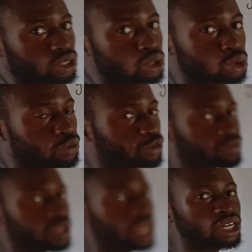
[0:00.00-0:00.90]
So
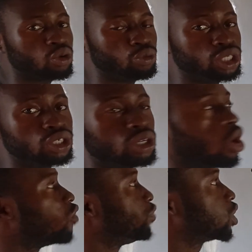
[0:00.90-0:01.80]
from there,
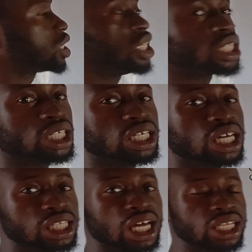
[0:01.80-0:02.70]
we obviously see
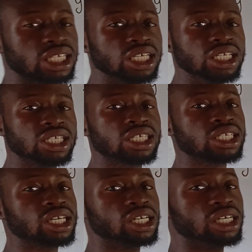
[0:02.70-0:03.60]
here that
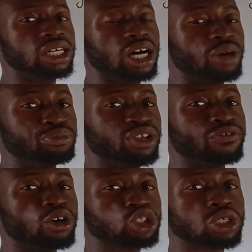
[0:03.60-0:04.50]
it's the
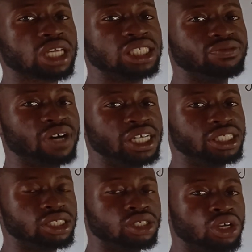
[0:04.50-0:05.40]
functions are
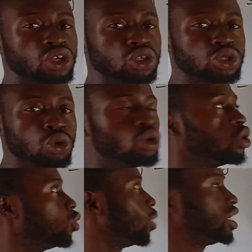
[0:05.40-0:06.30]
dividing.
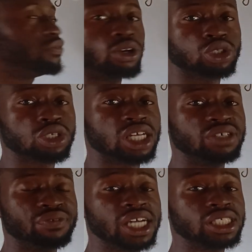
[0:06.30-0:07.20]
So when the functions are
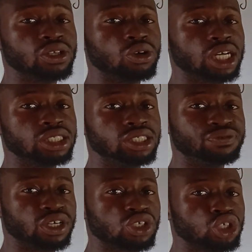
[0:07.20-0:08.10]
dividing under
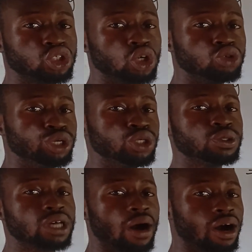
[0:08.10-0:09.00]
differentiation, we
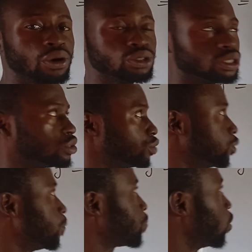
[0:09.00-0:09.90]
use our quotient
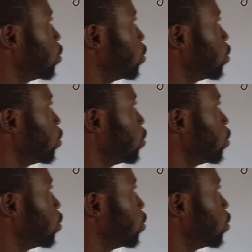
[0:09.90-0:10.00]
rule.